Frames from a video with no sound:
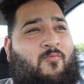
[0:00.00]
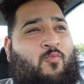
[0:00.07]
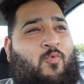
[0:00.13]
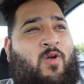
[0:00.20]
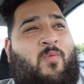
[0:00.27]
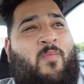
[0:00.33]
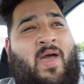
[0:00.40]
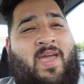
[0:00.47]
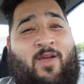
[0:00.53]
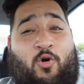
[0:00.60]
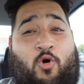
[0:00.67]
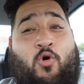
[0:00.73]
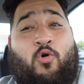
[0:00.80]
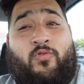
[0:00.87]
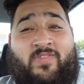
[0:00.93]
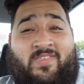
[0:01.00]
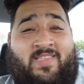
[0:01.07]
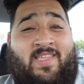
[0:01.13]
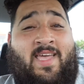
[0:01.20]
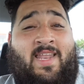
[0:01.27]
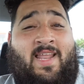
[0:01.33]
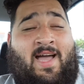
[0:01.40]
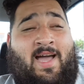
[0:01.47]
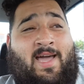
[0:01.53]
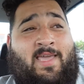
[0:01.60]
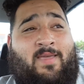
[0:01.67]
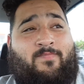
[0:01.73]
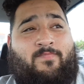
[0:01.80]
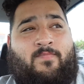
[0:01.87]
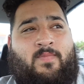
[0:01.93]
one of my goals that
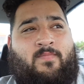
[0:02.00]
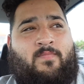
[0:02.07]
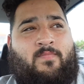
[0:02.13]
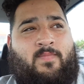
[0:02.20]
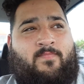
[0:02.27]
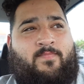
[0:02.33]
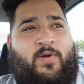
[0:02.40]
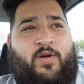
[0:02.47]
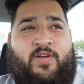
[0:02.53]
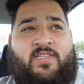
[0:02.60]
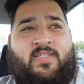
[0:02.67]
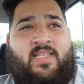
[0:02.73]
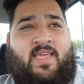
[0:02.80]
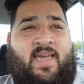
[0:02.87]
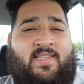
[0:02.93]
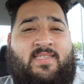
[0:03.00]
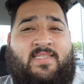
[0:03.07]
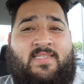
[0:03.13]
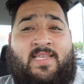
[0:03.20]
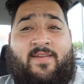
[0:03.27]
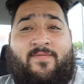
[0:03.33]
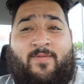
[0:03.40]
I personally had set